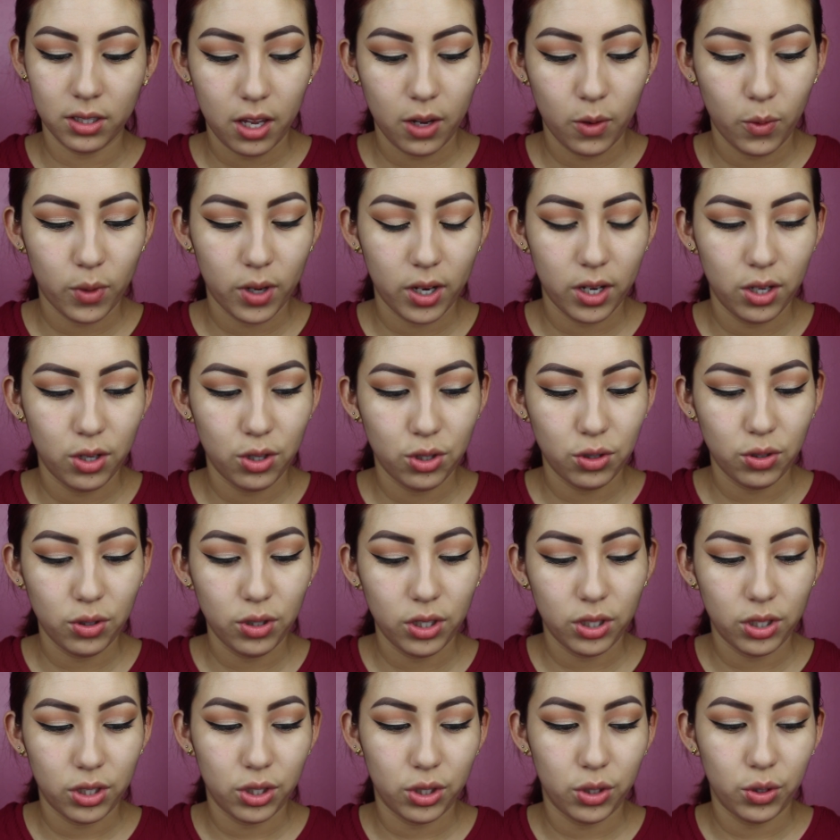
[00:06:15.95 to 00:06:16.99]
And what I
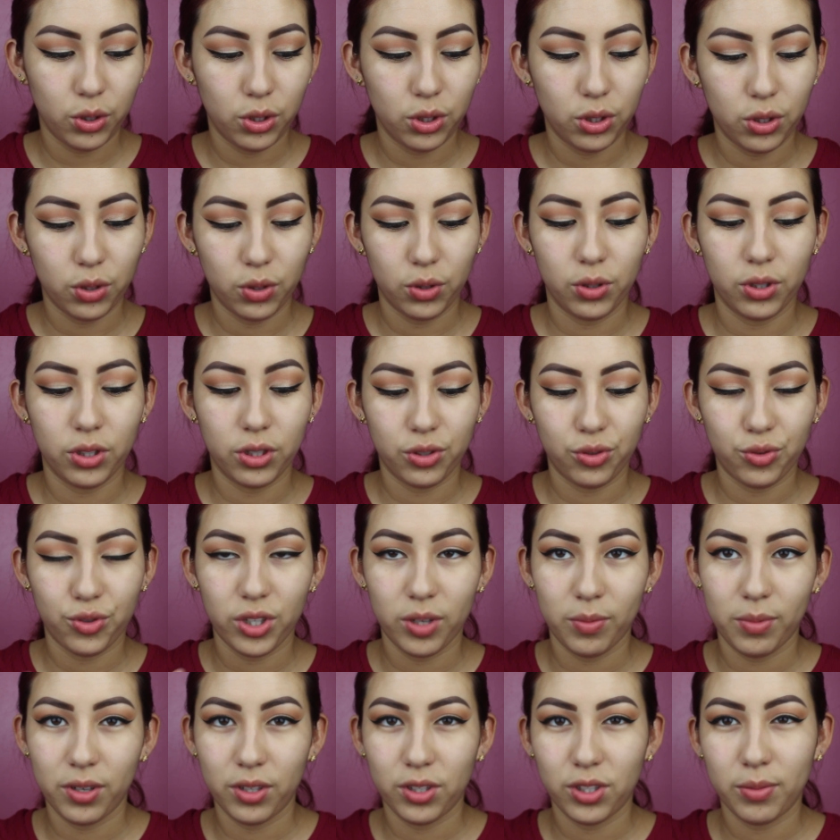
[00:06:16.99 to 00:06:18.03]
usually do to
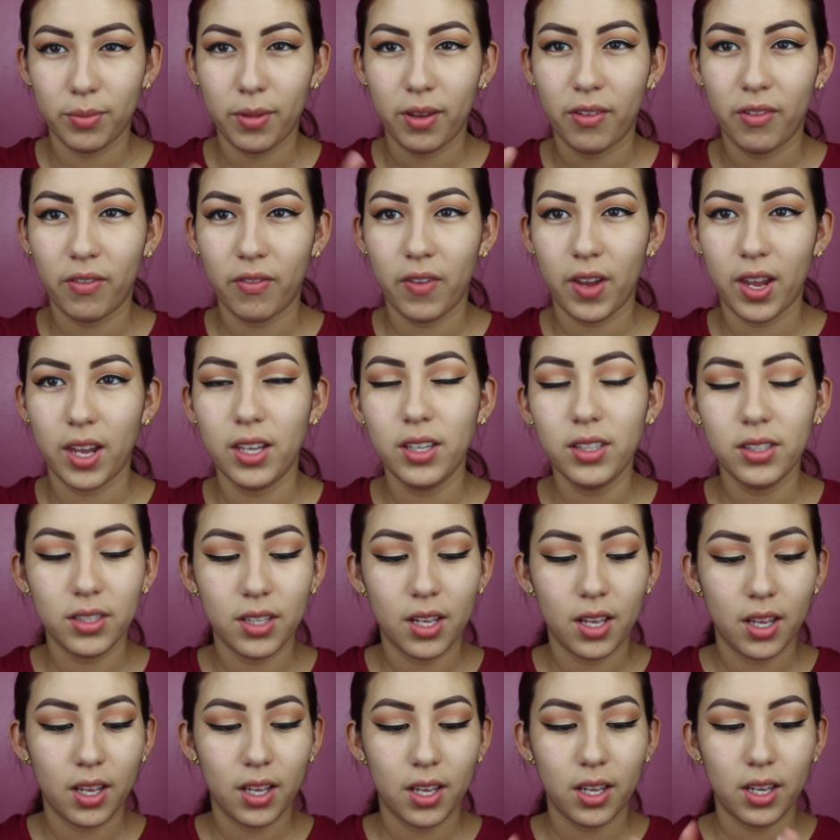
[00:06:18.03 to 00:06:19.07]
distribute to my face
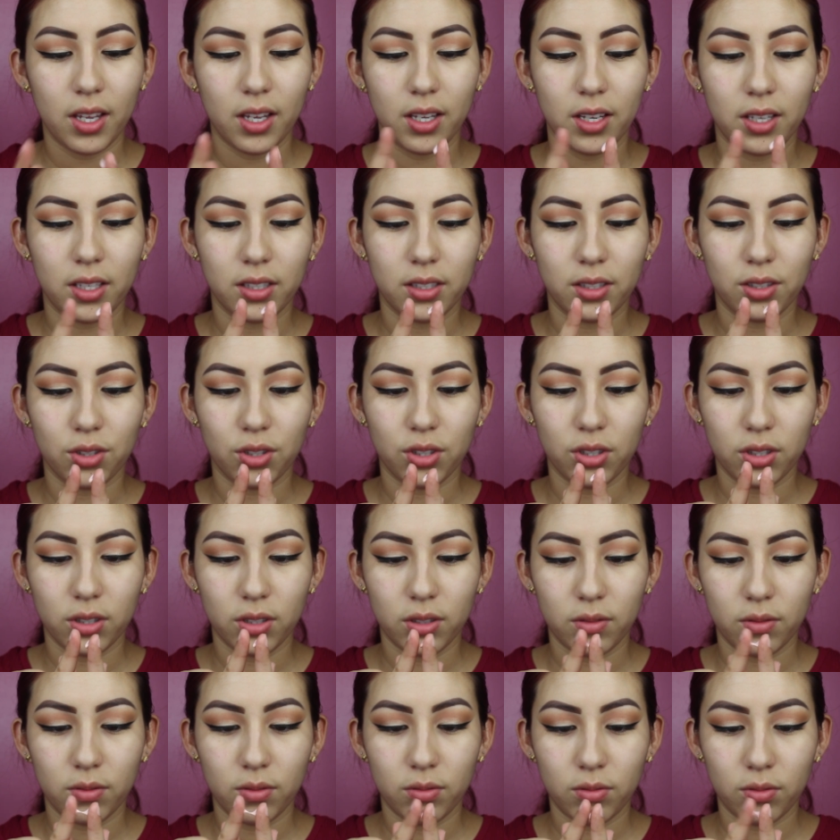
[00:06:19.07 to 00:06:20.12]
is just
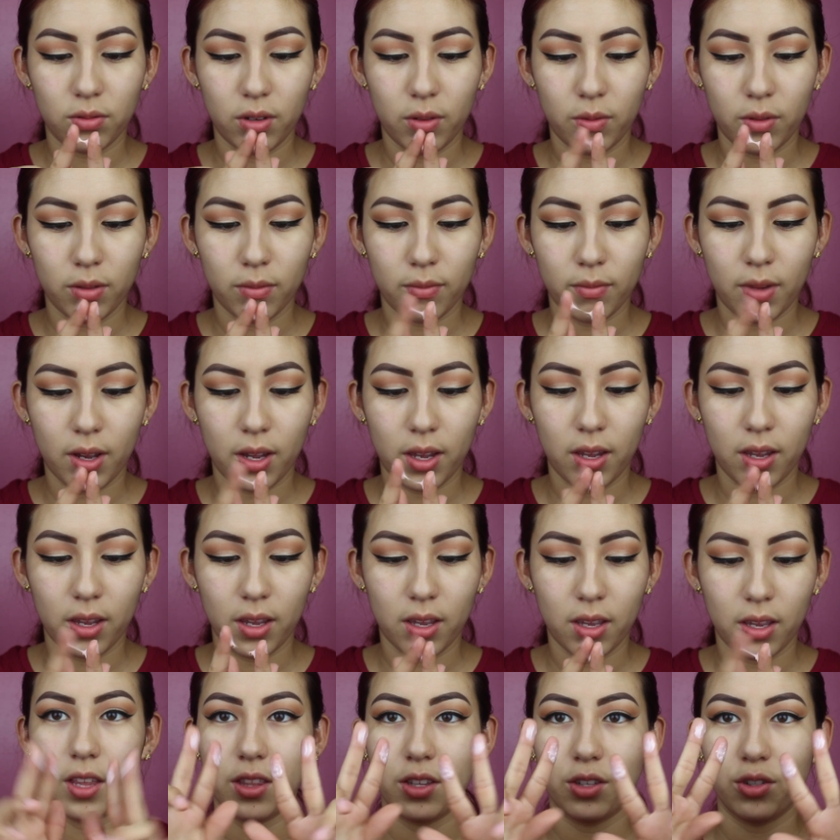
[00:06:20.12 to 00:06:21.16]
do it with my,
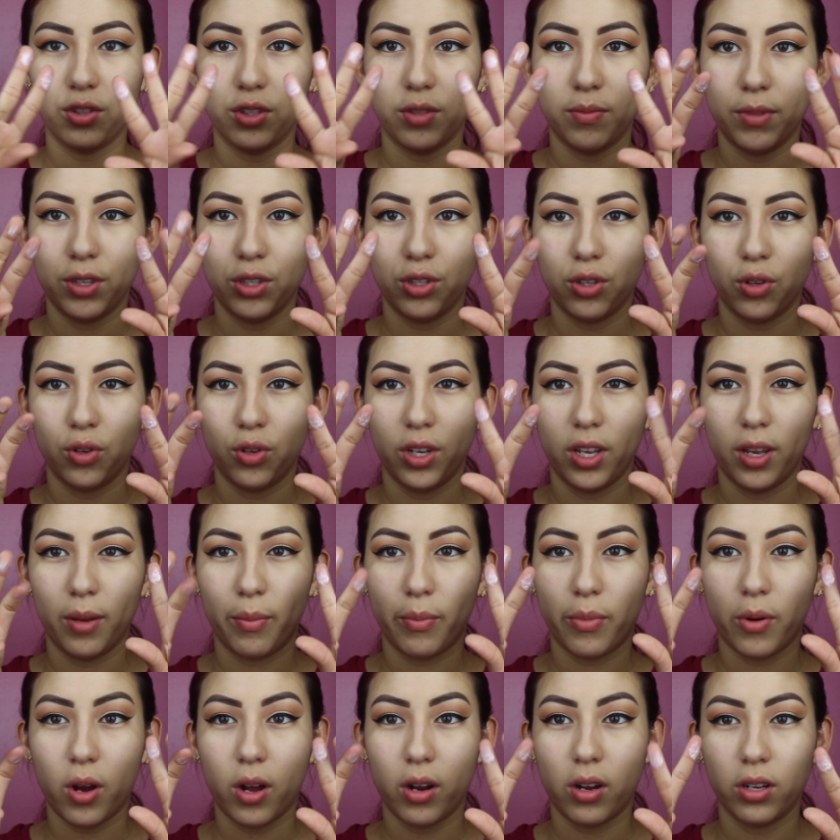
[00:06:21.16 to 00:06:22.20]
and then just make sure you
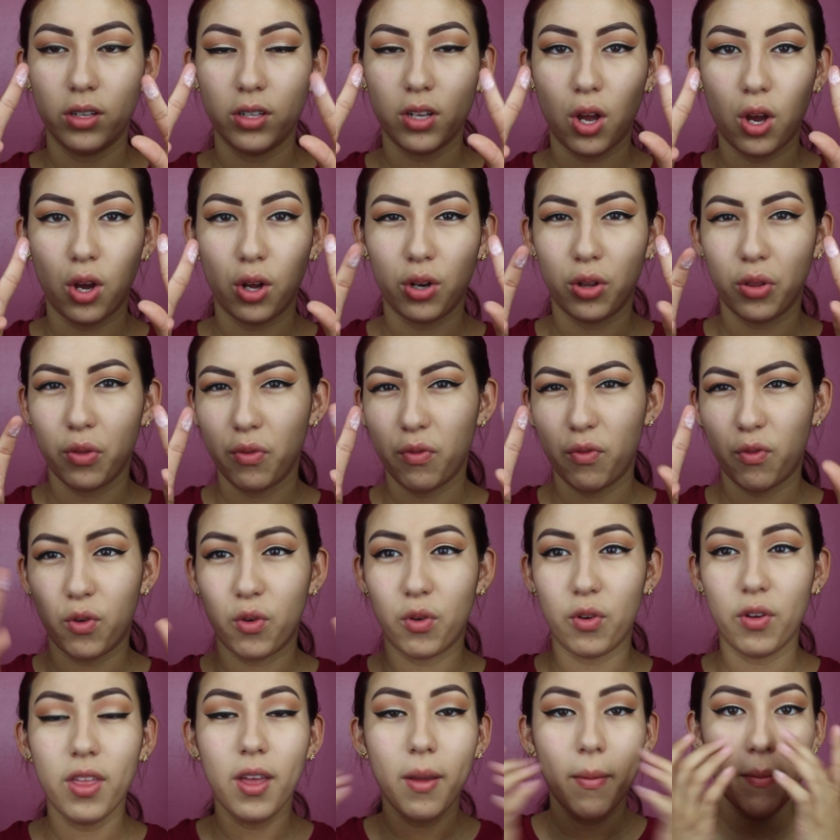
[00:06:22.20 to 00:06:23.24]
get product on
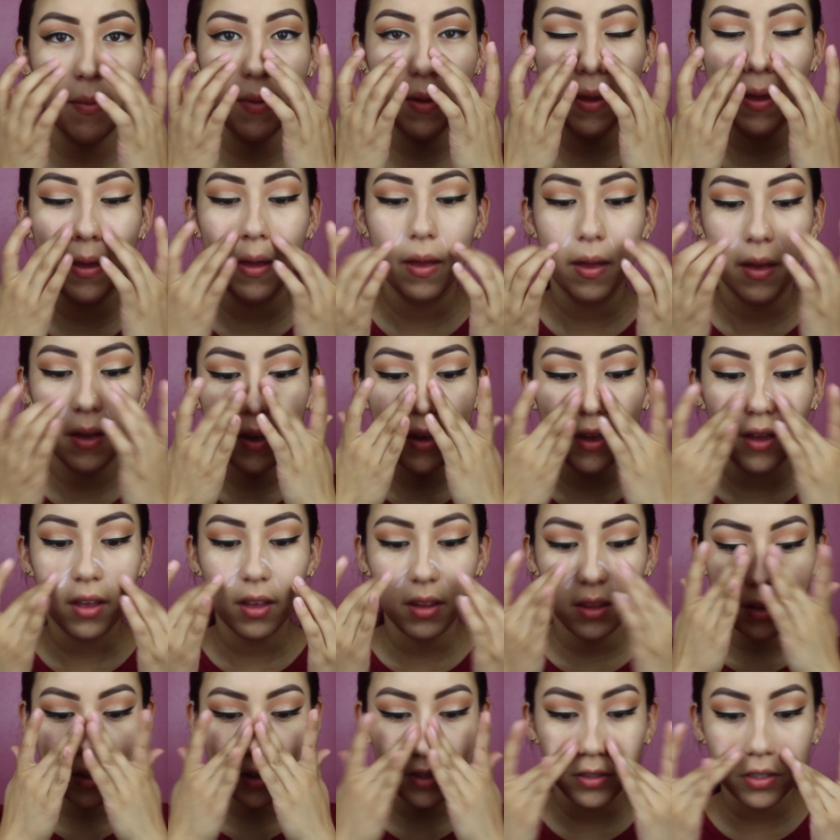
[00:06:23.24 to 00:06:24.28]
all of them,
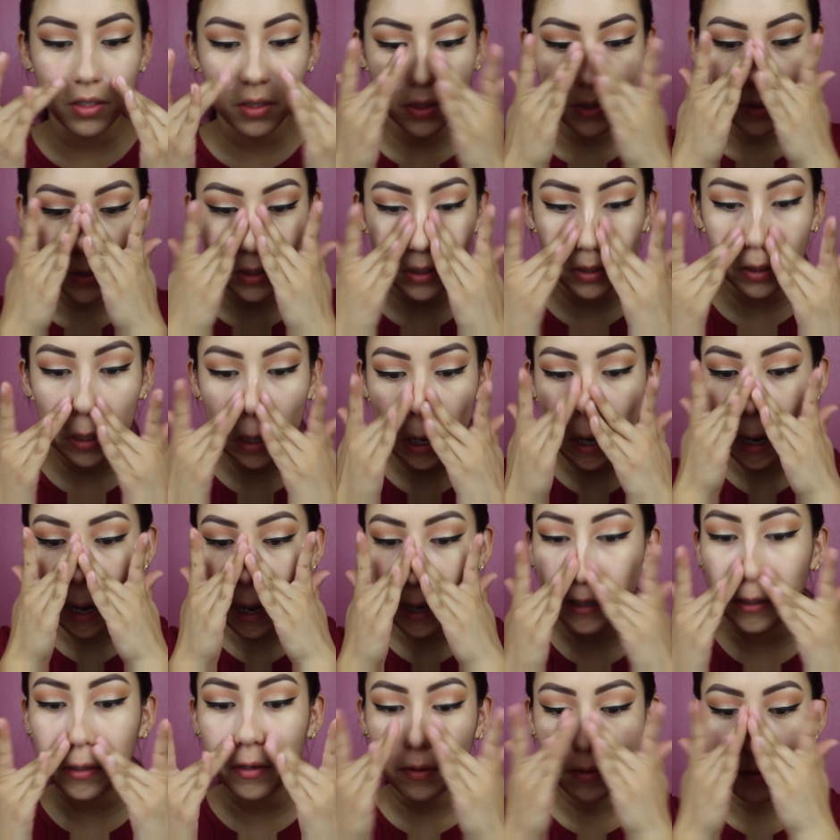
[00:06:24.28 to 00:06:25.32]
and then just
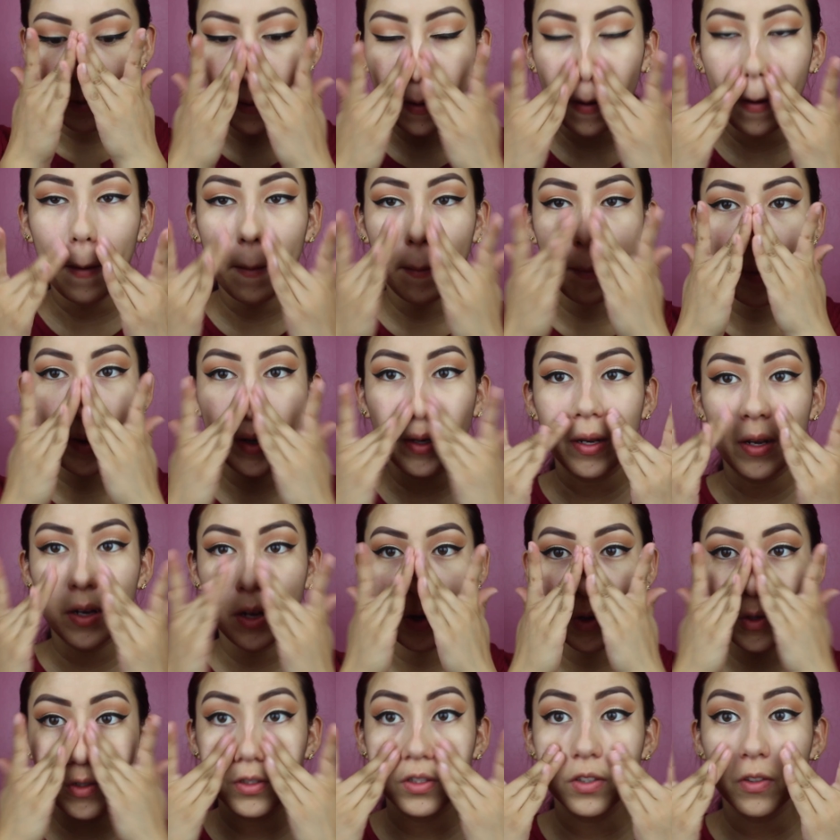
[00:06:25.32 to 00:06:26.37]
get my
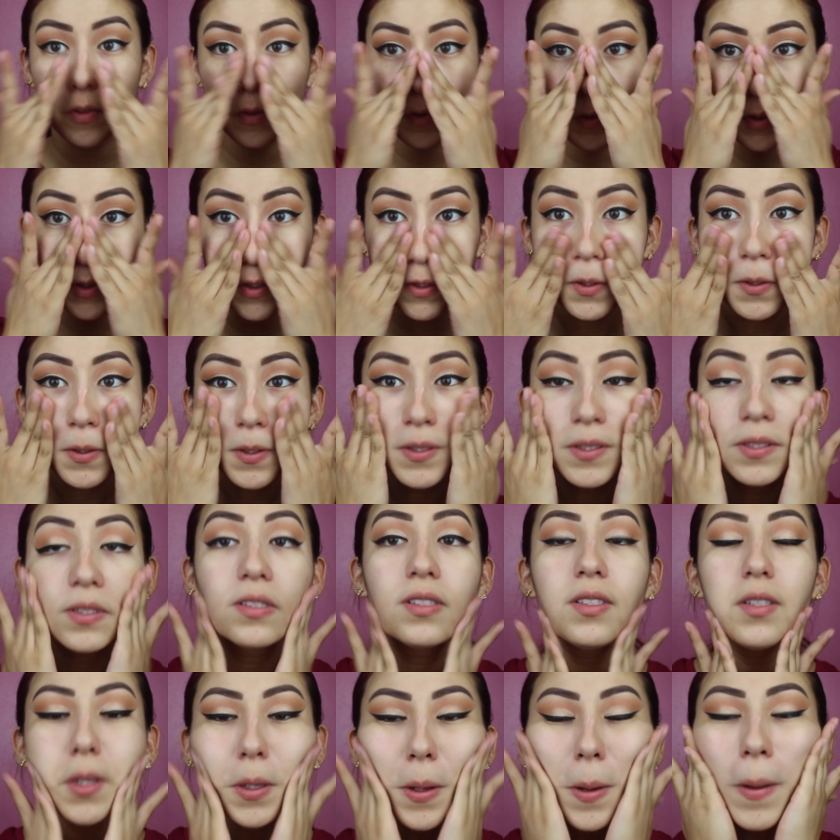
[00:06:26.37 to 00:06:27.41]
nose
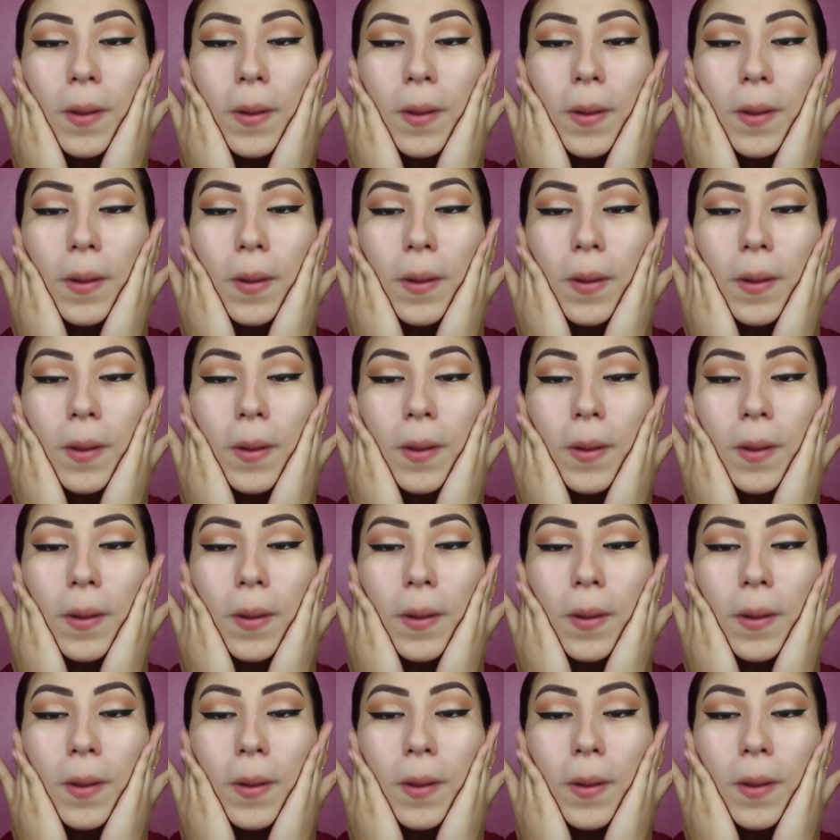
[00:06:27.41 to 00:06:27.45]
first,